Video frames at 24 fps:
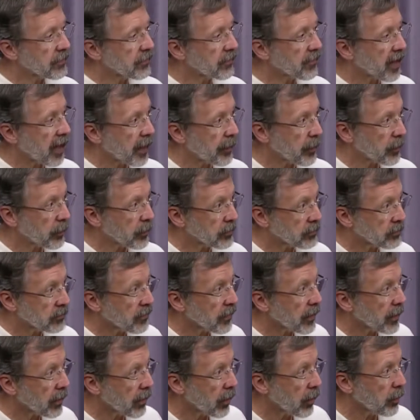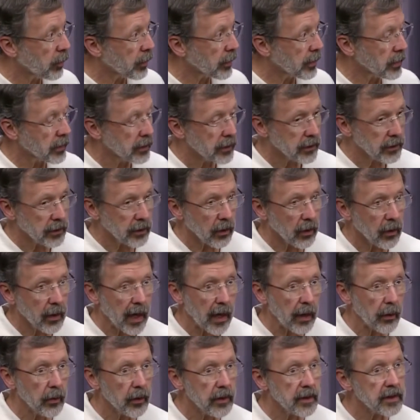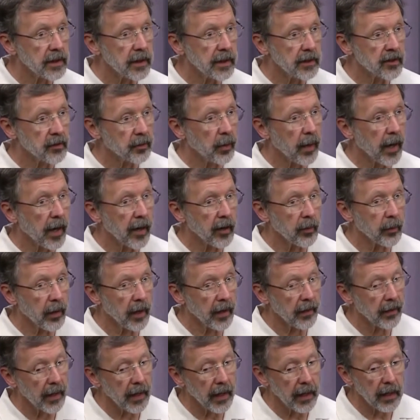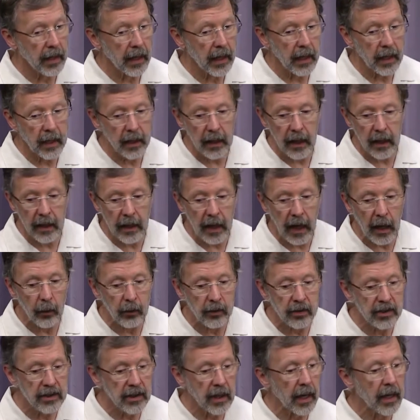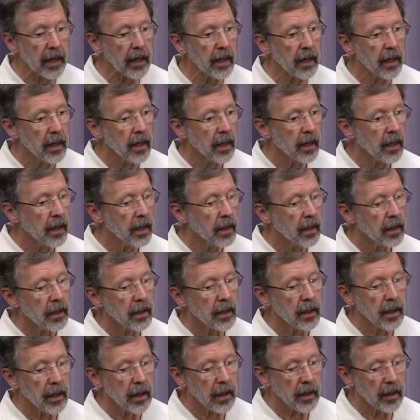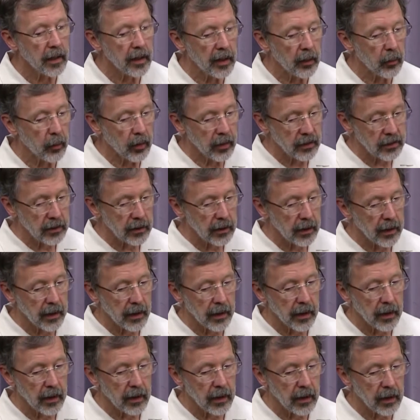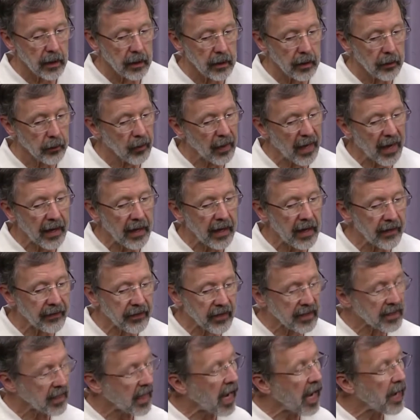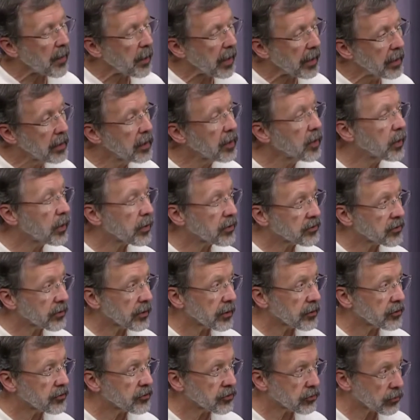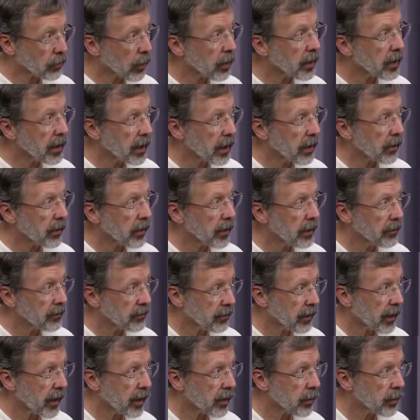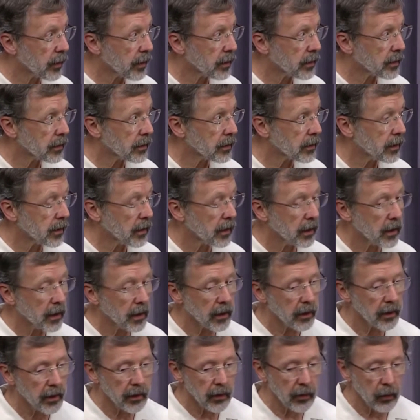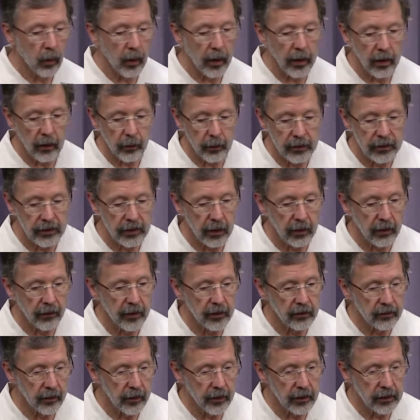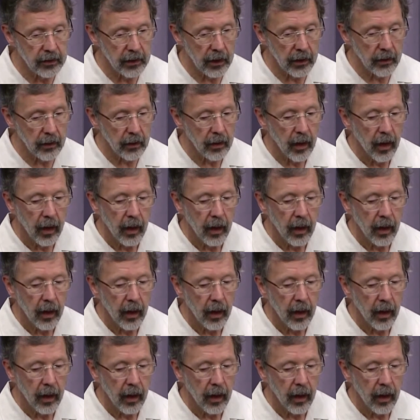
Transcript: environment which is very open, mm-hmm. so I was inspired by that, and, and I would say uh, it was, an, uh, at the time I knew it was an extraordinary environment uh, in the way that we share things with each other.